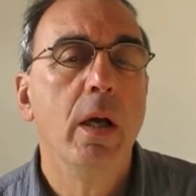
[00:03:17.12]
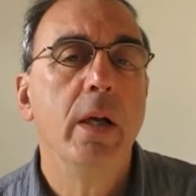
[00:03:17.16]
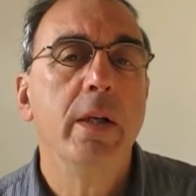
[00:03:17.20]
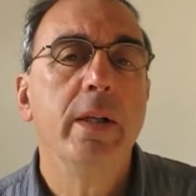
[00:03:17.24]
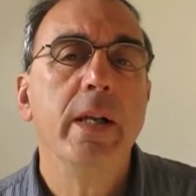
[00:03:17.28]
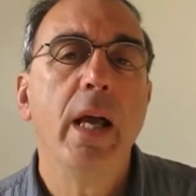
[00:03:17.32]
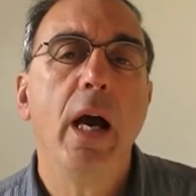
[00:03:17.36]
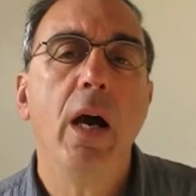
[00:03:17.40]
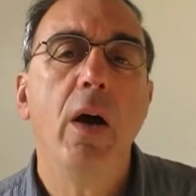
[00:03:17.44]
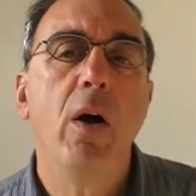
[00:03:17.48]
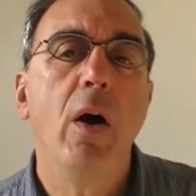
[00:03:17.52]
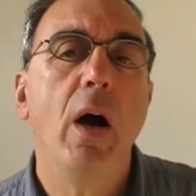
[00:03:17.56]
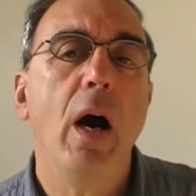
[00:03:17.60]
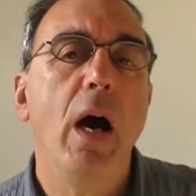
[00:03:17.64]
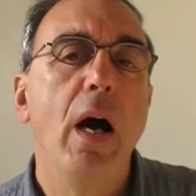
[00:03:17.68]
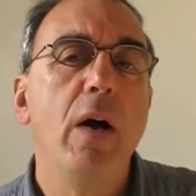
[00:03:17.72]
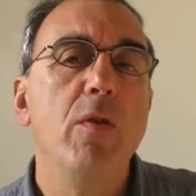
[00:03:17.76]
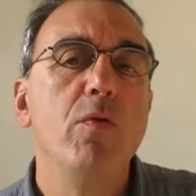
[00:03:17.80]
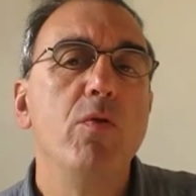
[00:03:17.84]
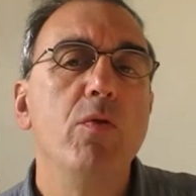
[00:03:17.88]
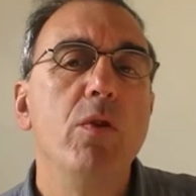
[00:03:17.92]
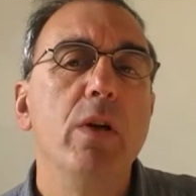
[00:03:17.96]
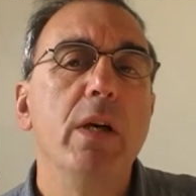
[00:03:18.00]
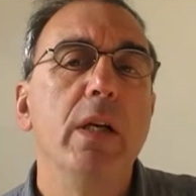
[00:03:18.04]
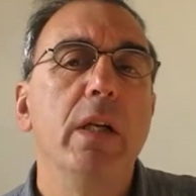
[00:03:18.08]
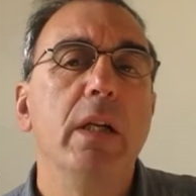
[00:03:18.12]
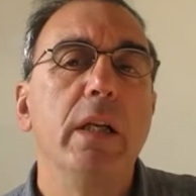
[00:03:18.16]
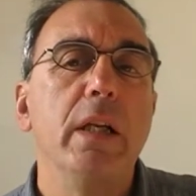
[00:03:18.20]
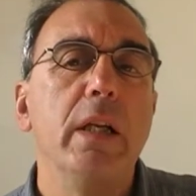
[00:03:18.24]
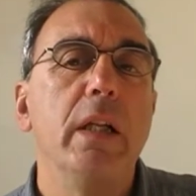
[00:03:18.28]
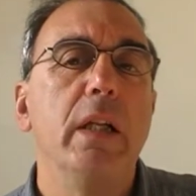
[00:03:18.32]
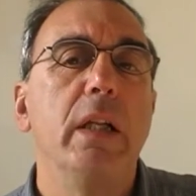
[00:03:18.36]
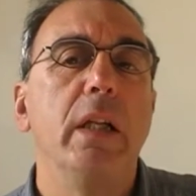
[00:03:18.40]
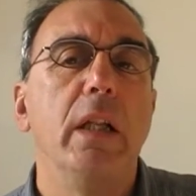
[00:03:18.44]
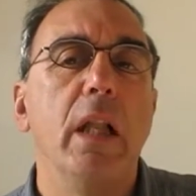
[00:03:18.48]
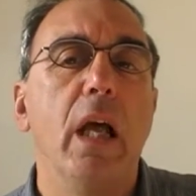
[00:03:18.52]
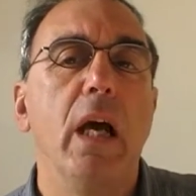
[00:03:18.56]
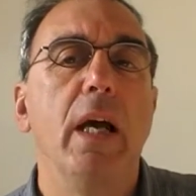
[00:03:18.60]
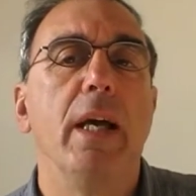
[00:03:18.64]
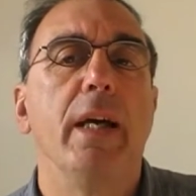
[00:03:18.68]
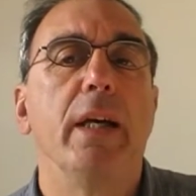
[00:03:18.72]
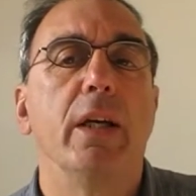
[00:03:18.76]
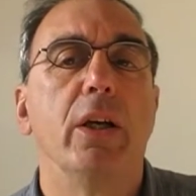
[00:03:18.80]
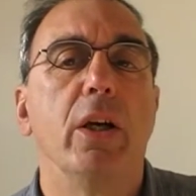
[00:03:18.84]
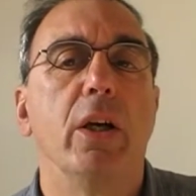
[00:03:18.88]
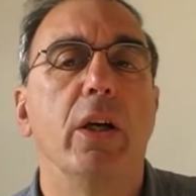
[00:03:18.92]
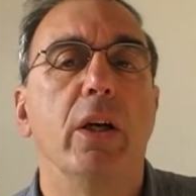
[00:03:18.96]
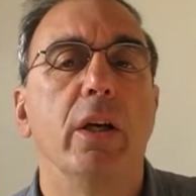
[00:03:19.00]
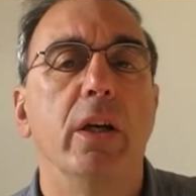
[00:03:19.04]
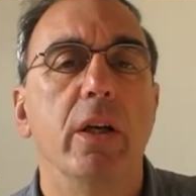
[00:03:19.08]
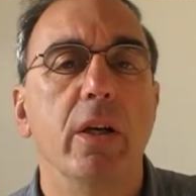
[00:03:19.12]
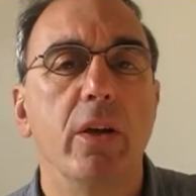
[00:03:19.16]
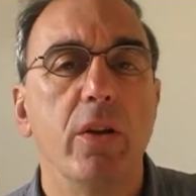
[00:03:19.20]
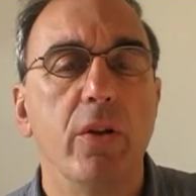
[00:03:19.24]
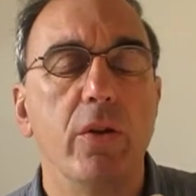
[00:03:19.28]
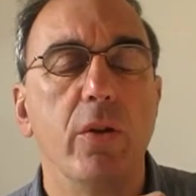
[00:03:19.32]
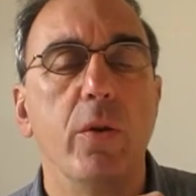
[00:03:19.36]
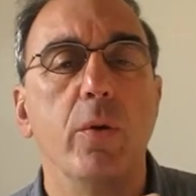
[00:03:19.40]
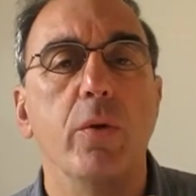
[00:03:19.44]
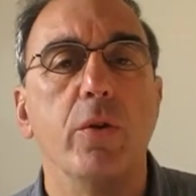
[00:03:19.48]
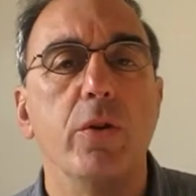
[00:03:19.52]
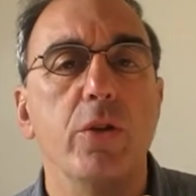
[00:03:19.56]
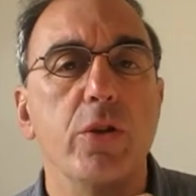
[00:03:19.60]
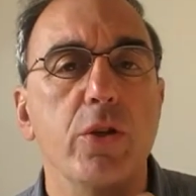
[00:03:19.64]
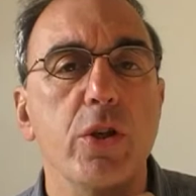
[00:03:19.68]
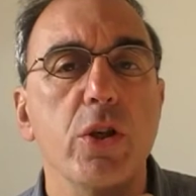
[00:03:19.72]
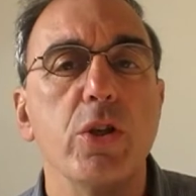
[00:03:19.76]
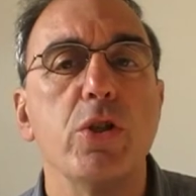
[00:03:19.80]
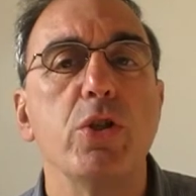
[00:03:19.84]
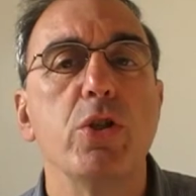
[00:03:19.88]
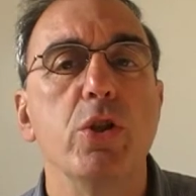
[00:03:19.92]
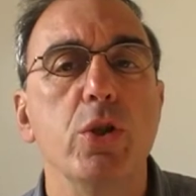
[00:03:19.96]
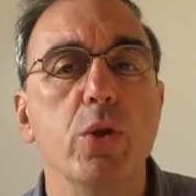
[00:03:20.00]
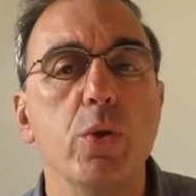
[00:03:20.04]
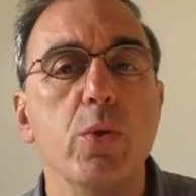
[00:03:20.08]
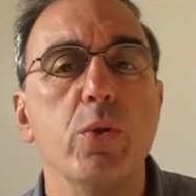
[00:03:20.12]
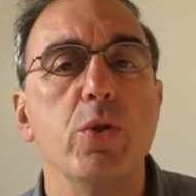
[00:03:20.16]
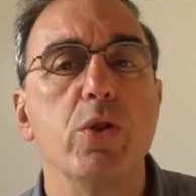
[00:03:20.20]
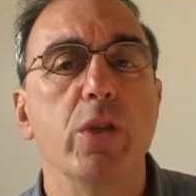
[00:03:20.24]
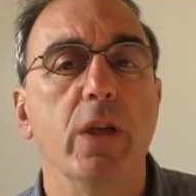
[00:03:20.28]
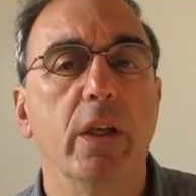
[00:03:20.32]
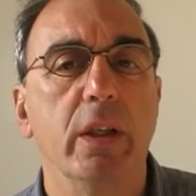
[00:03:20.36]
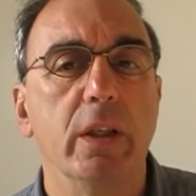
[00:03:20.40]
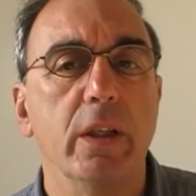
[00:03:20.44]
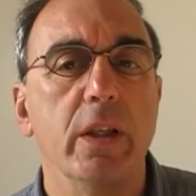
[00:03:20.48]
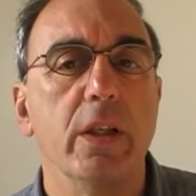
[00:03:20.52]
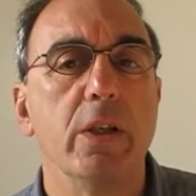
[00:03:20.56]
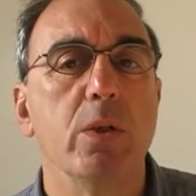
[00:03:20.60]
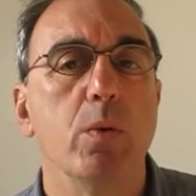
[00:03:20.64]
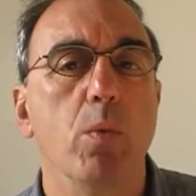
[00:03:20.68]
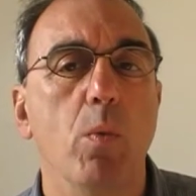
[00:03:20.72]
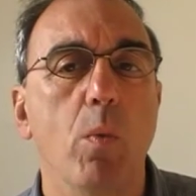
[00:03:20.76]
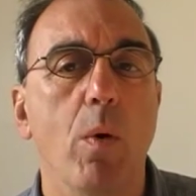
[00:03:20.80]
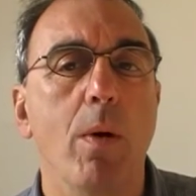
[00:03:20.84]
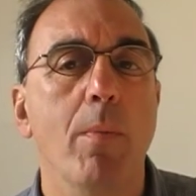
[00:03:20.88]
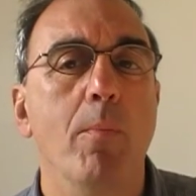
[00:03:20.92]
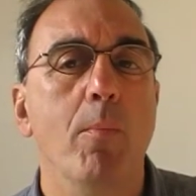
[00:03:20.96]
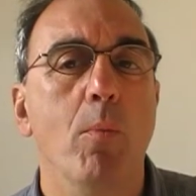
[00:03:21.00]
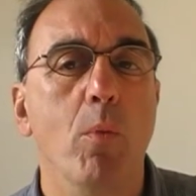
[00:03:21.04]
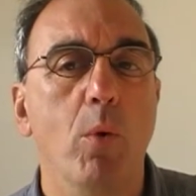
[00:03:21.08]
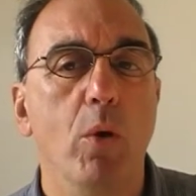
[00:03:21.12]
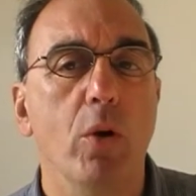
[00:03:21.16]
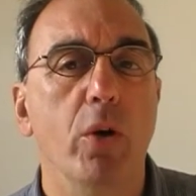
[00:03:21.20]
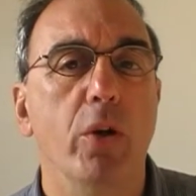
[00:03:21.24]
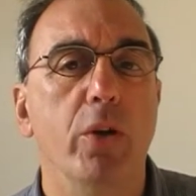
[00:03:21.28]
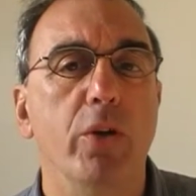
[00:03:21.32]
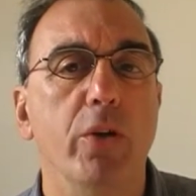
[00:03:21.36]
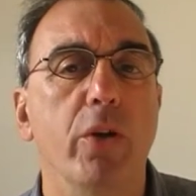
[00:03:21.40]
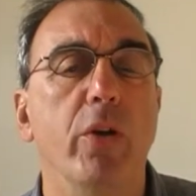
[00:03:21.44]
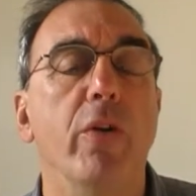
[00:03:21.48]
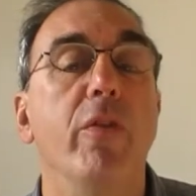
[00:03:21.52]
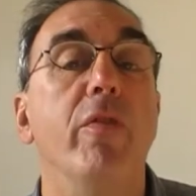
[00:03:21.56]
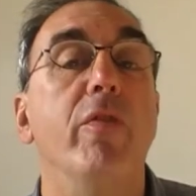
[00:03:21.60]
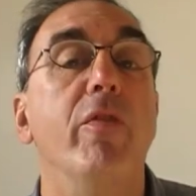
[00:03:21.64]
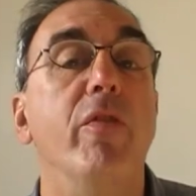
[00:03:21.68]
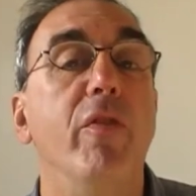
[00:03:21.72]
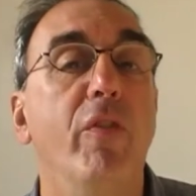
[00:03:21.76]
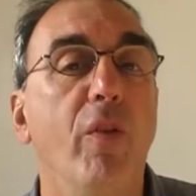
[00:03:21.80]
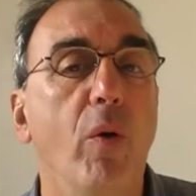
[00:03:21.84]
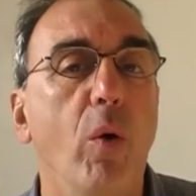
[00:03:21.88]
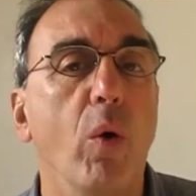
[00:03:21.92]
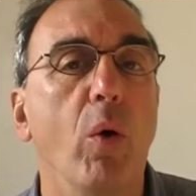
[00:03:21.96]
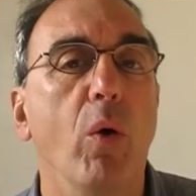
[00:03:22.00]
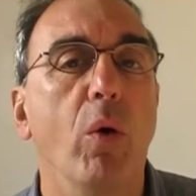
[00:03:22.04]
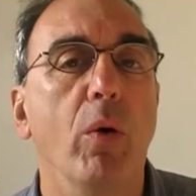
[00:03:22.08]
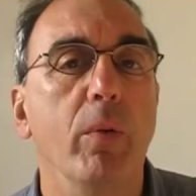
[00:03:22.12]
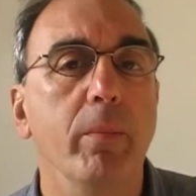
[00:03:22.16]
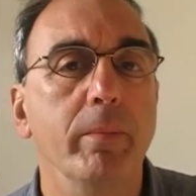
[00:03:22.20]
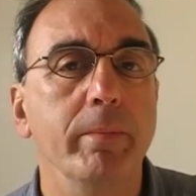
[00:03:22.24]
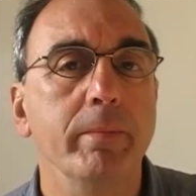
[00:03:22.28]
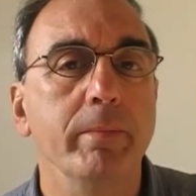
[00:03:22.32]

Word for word: Now, I really like the, just using this one word, for.